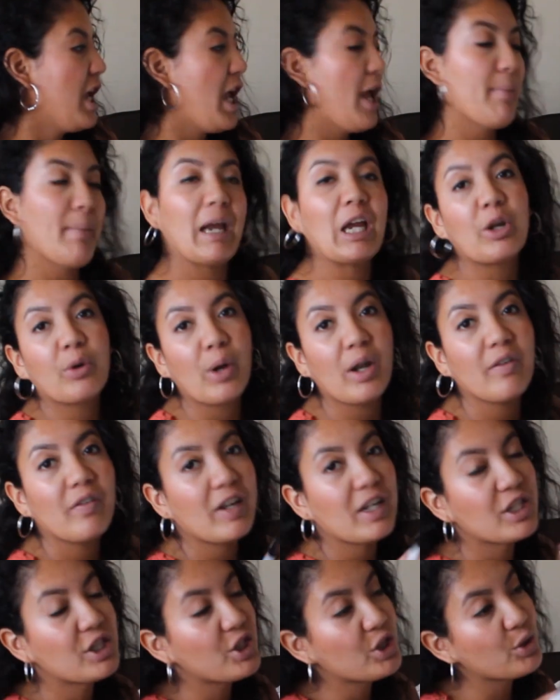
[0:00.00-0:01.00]
Am I
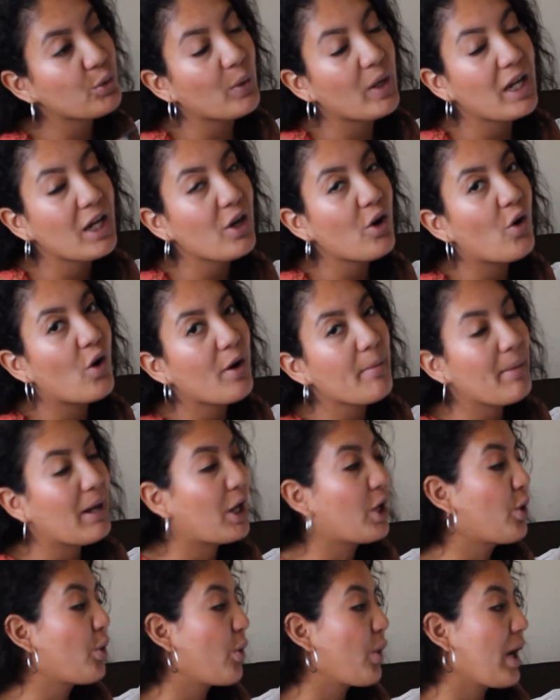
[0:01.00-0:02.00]
craving sweet or am I
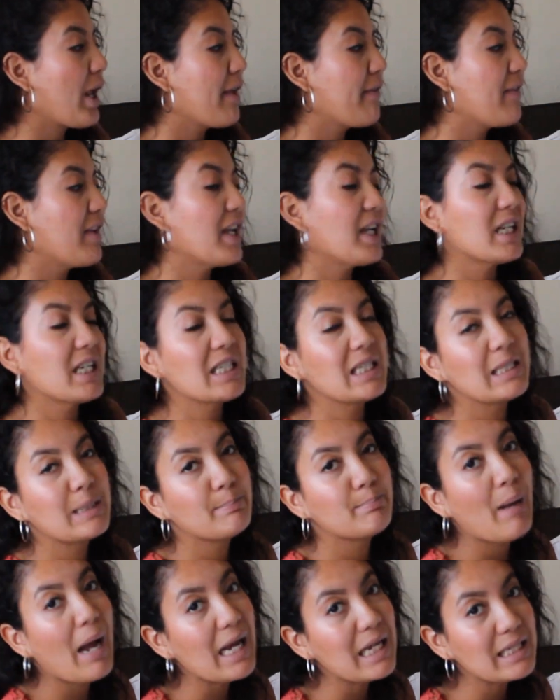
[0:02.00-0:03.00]
craving
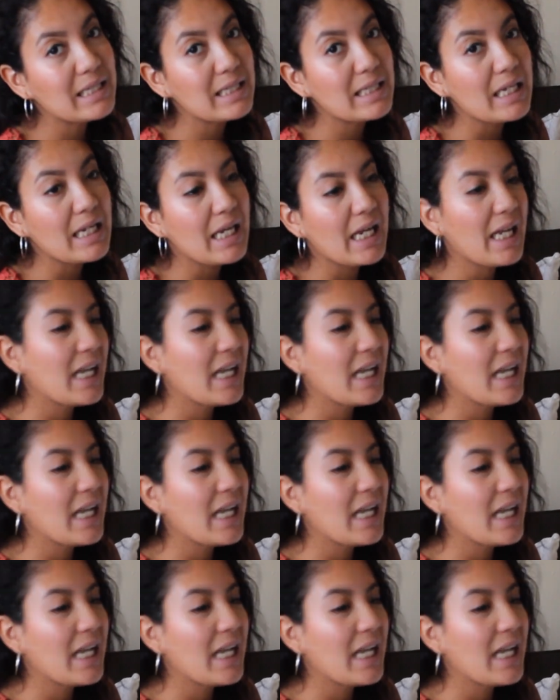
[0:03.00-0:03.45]
spicy?